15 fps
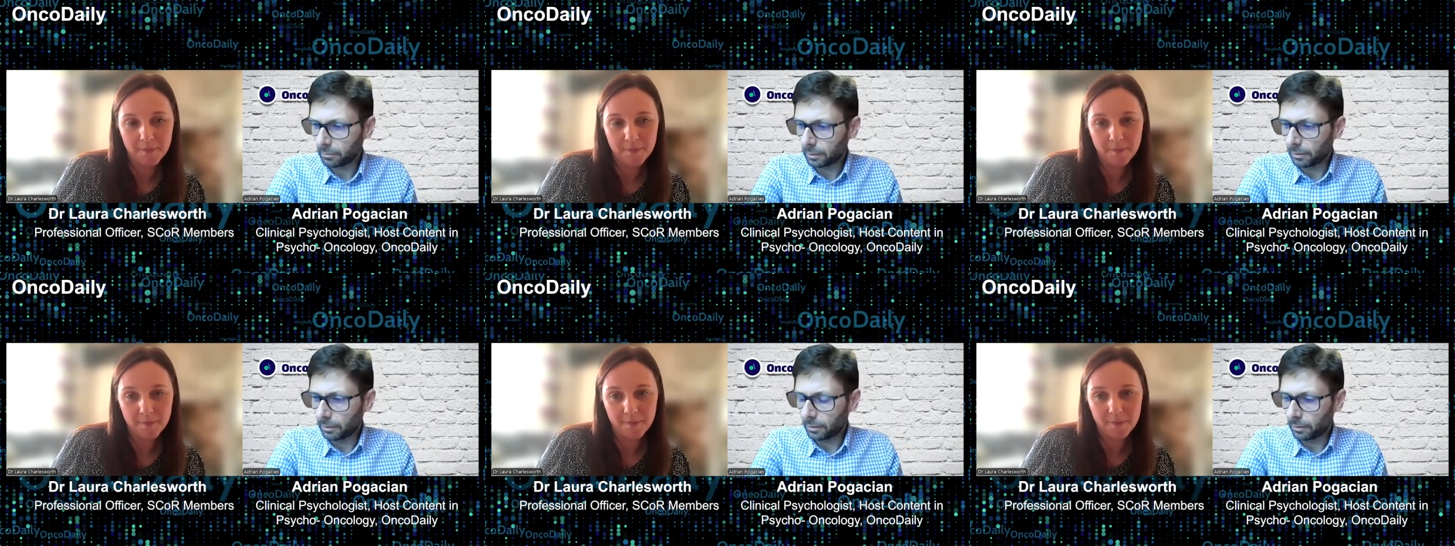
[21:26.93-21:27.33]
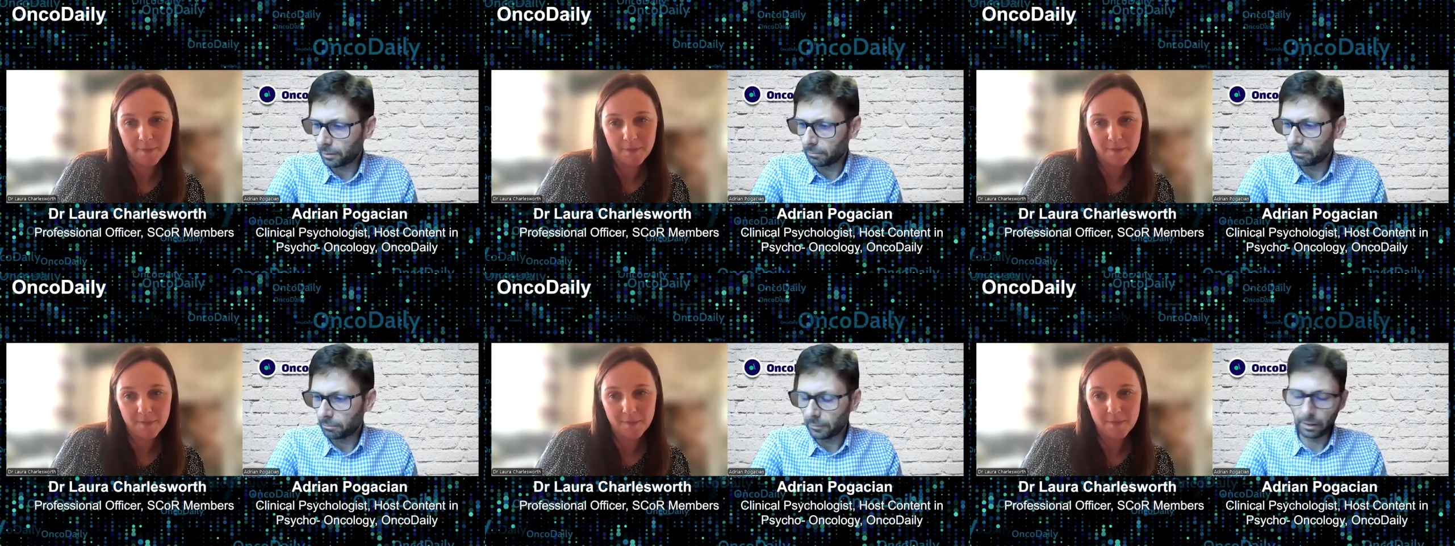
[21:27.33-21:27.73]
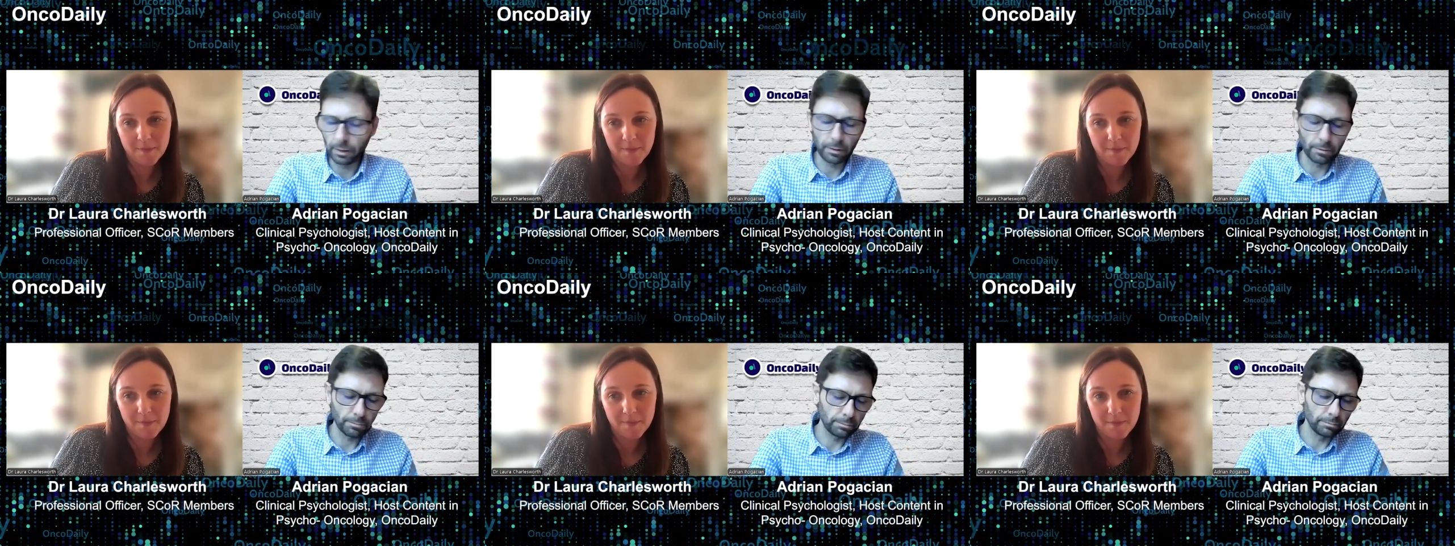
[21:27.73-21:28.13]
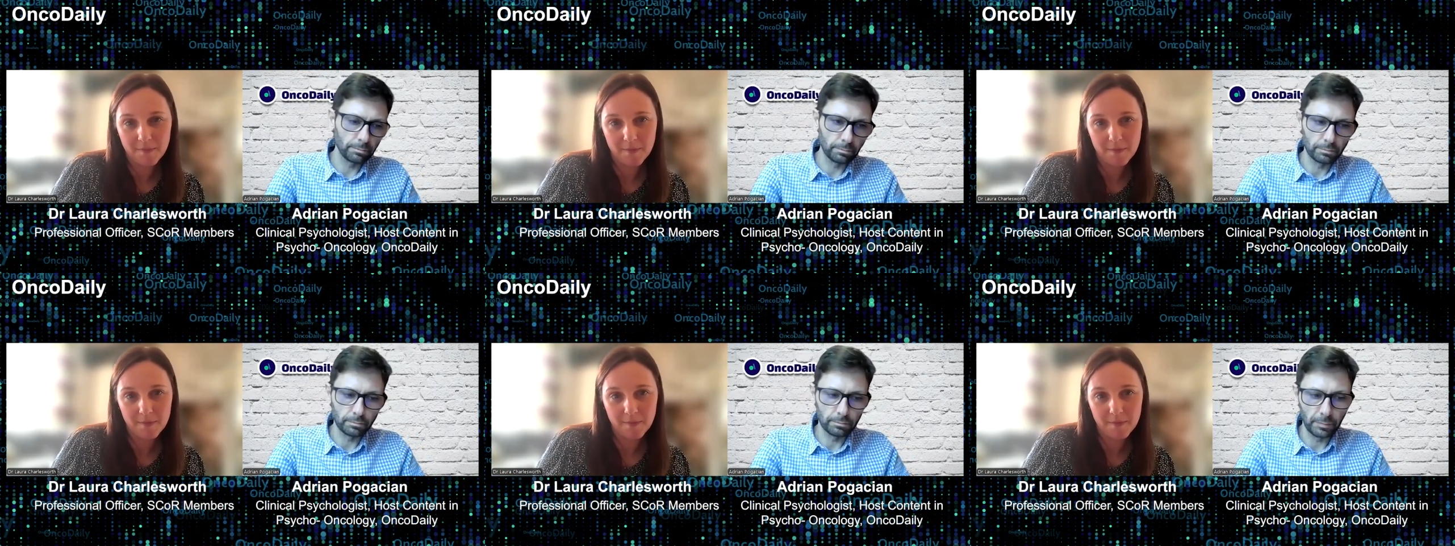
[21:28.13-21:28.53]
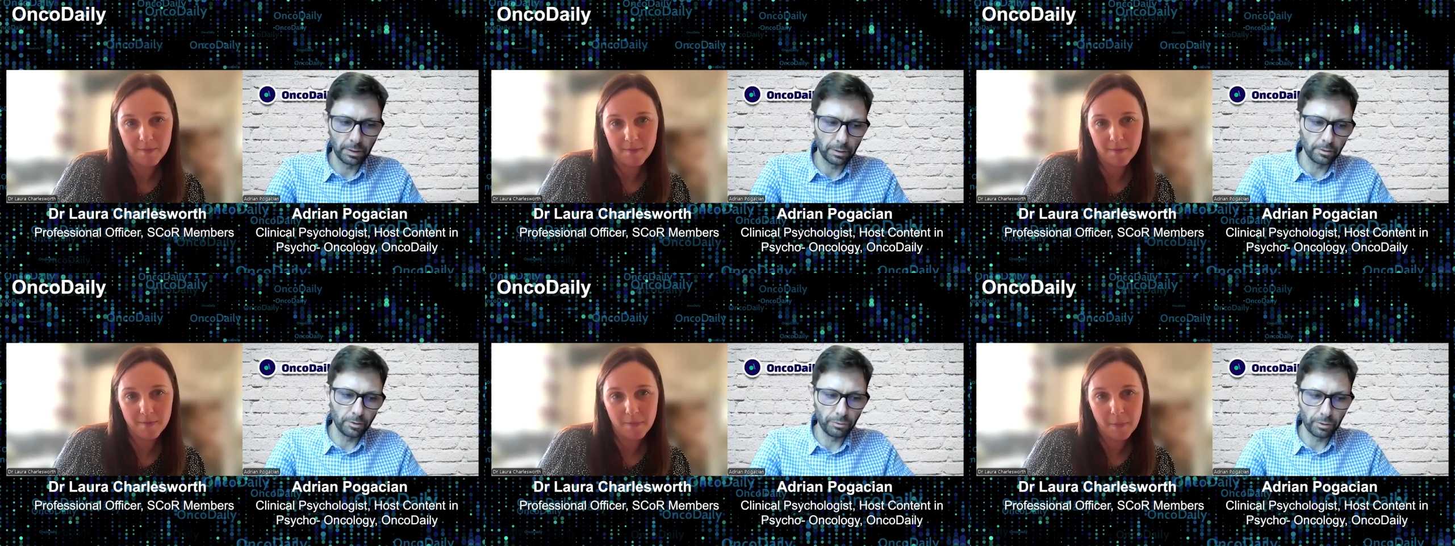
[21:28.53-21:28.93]
Speaker 1: uh there are
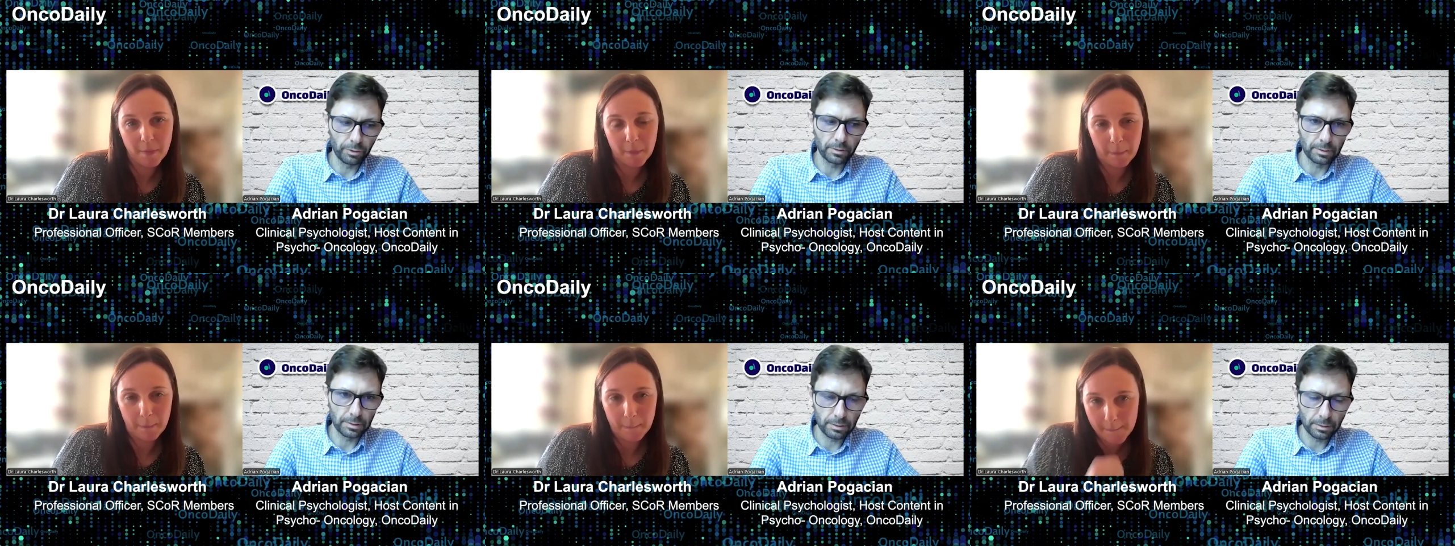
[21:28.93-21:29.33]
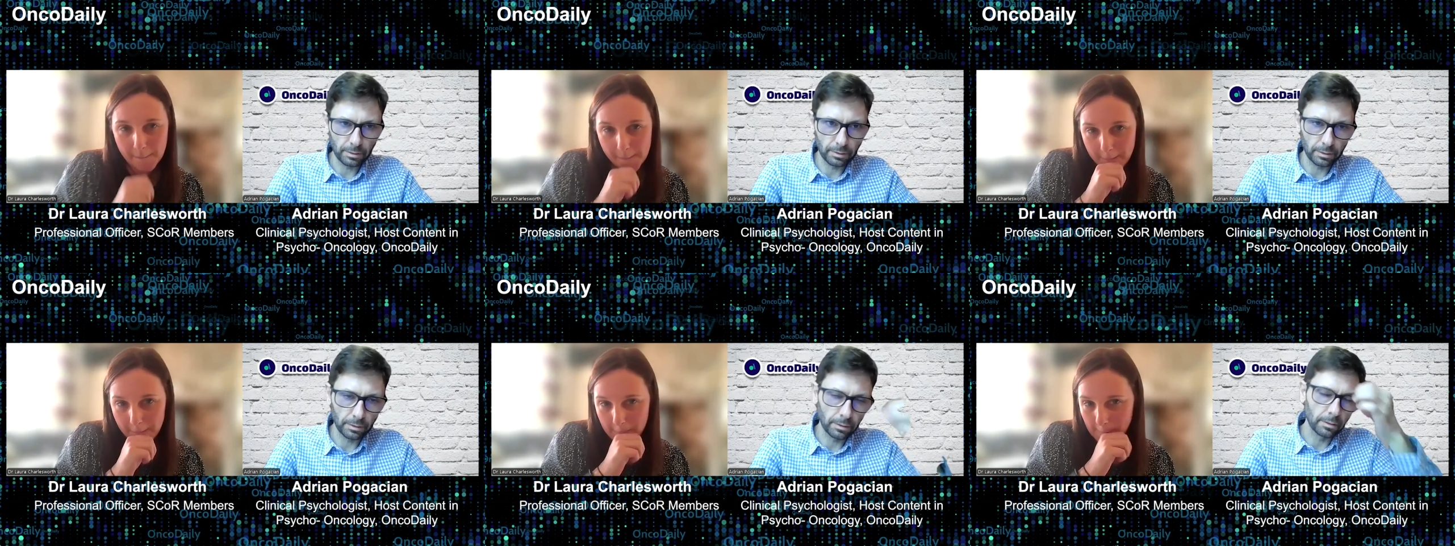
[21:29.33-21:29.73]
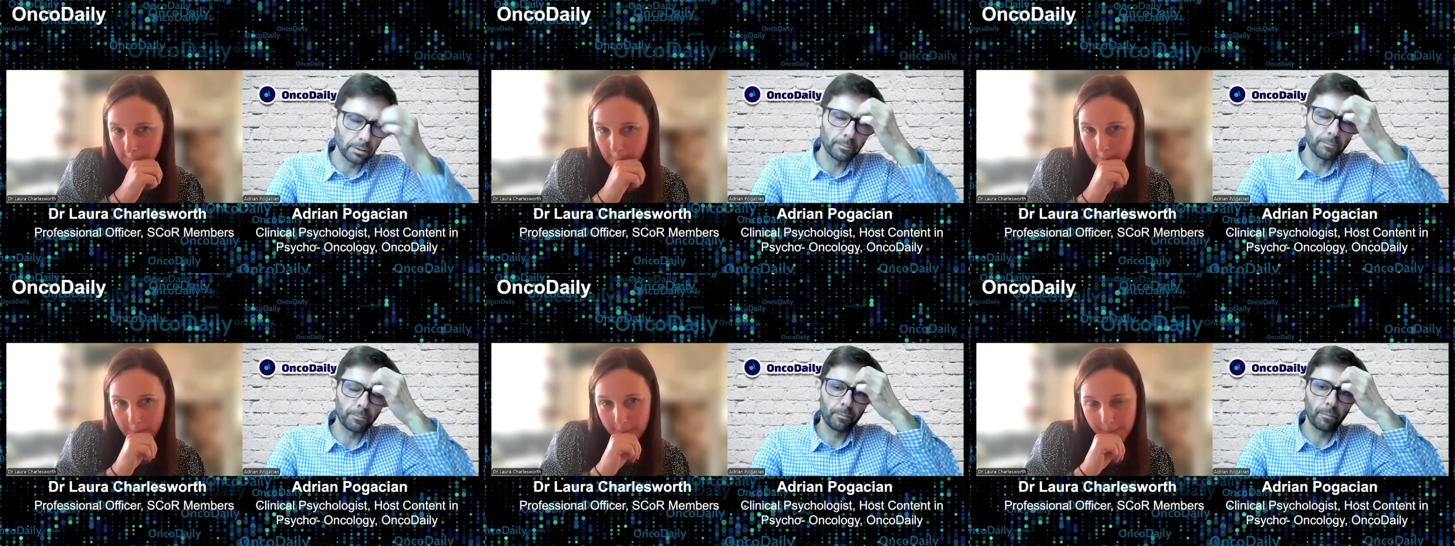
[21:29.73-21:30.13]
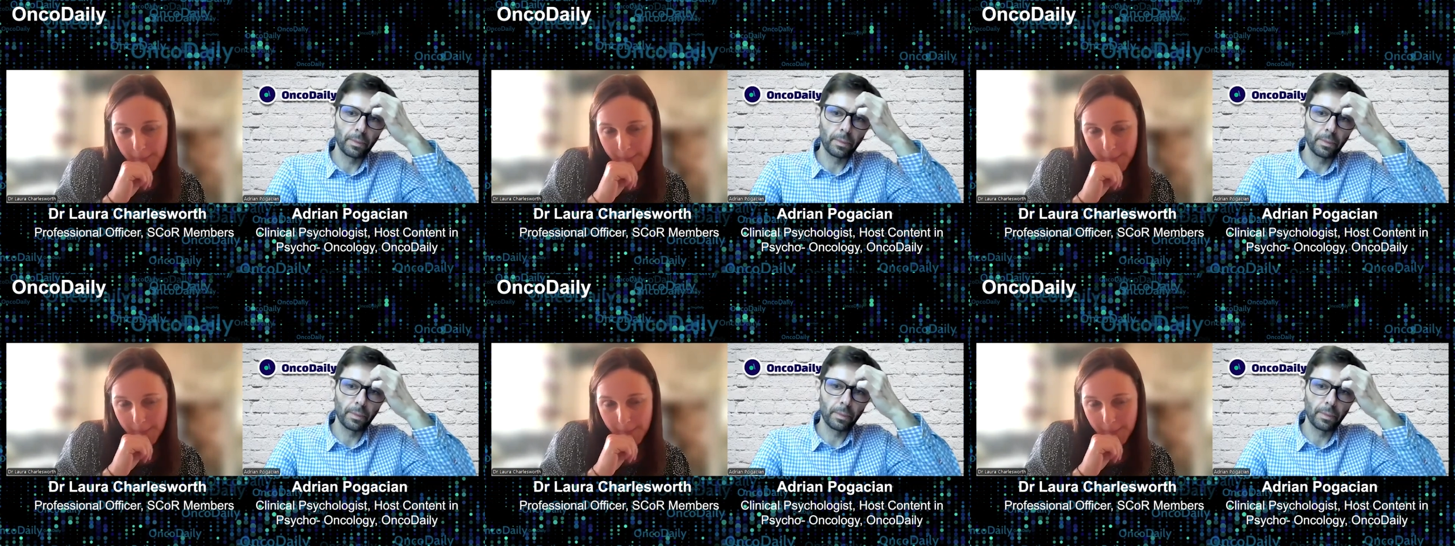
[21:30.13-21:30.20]
many different uh,